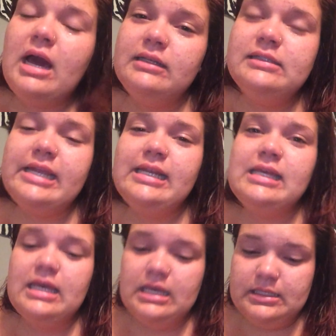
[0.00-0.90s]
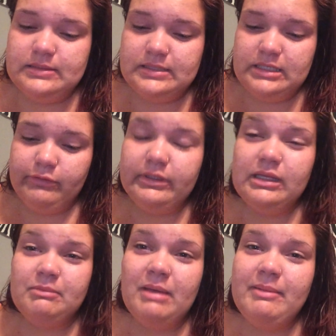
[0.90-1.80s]
kind of dating in secret,
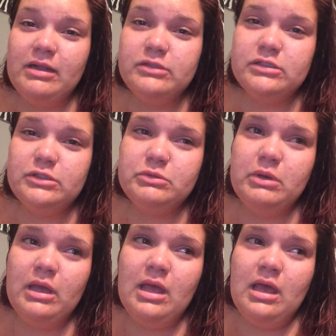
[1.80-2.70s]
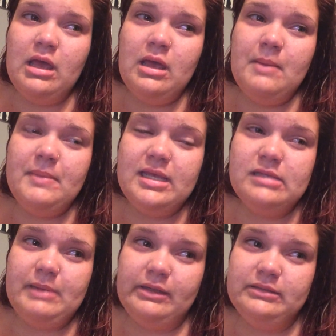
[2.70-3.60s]
like my parents knew.
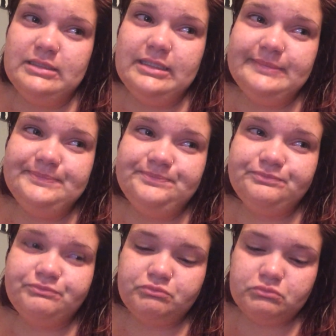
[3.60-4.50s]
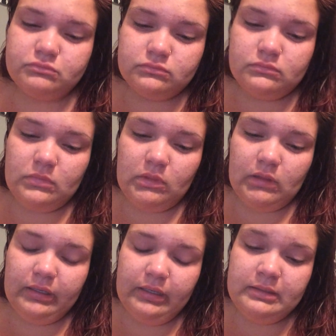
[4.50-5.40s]
His parents didn't,
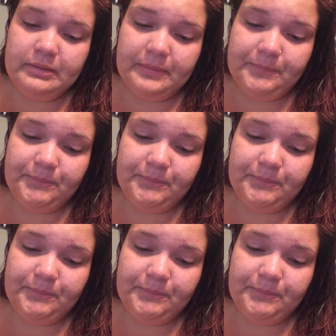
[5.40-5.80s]
and